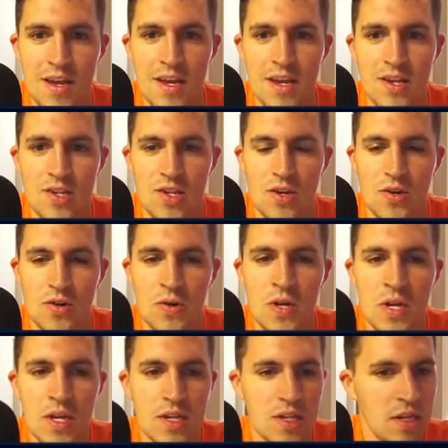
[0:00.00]
so
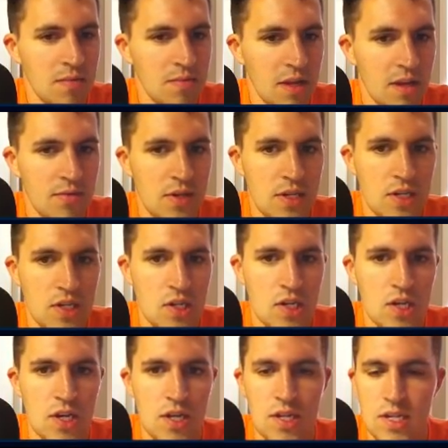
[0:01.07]
sometimes this is
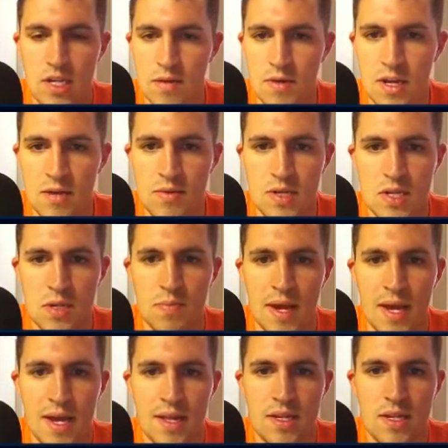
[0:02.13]
good, sometimes it's
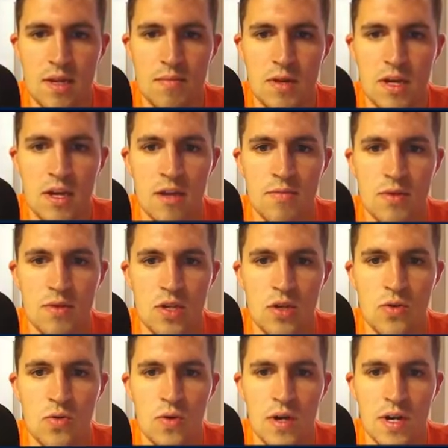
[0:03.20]
bad. Sometimes
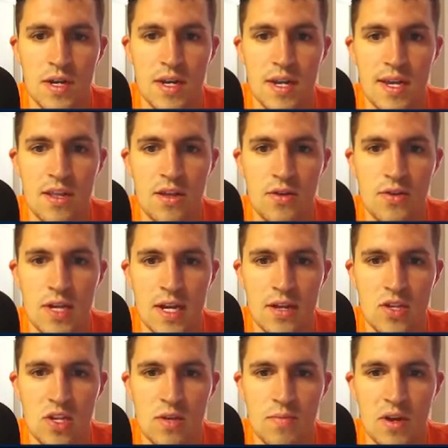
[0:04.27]
you need those
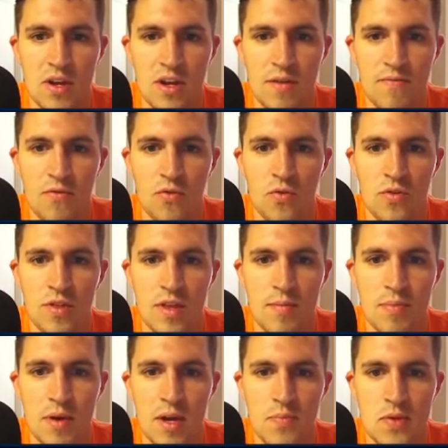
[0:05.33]
hounds to pop for the
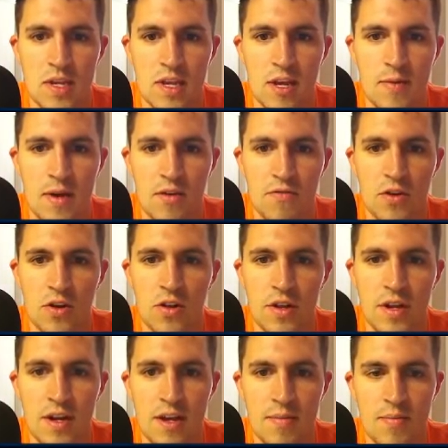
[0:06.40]
pups to come out for
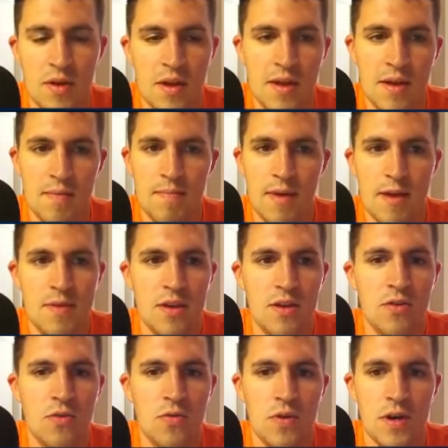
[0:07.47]
cleanup. Maybe
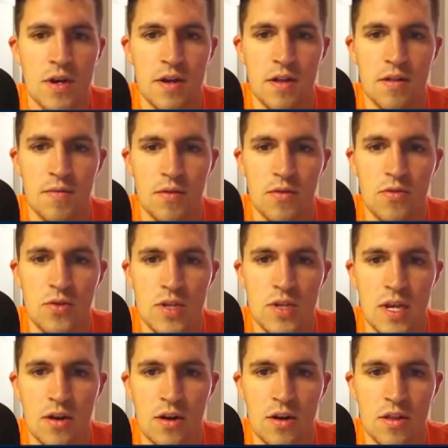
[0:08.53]
you lose
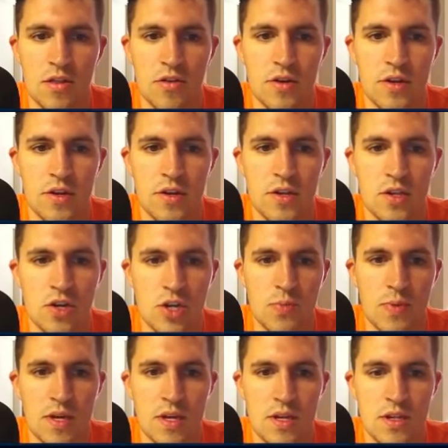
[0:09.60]
out on the 3-star just
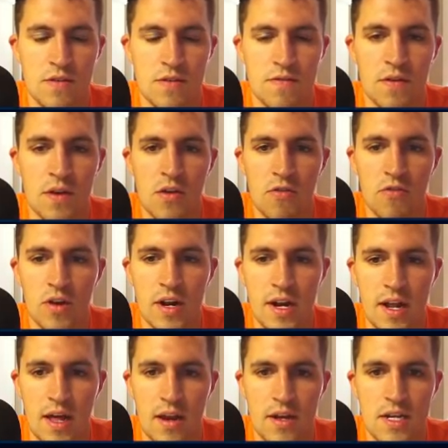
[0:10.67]
because of running
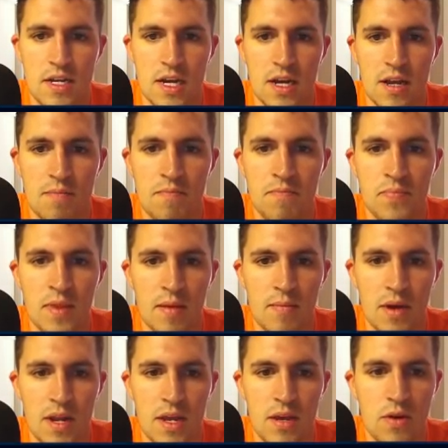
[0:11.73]
out of time,
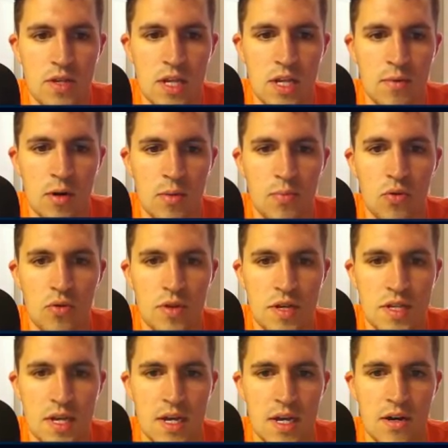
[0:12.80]
but he was able to pull
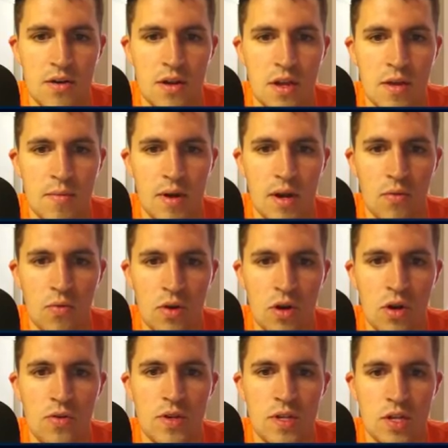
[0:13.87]
this out. But I would
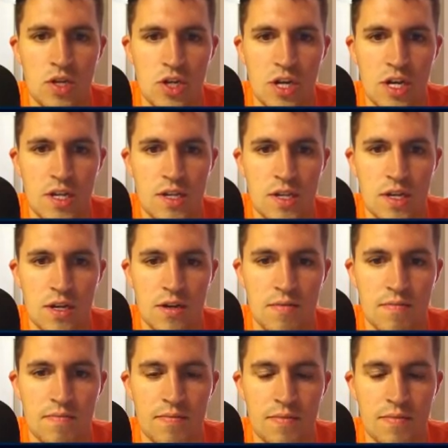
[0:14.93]
always suggest, well,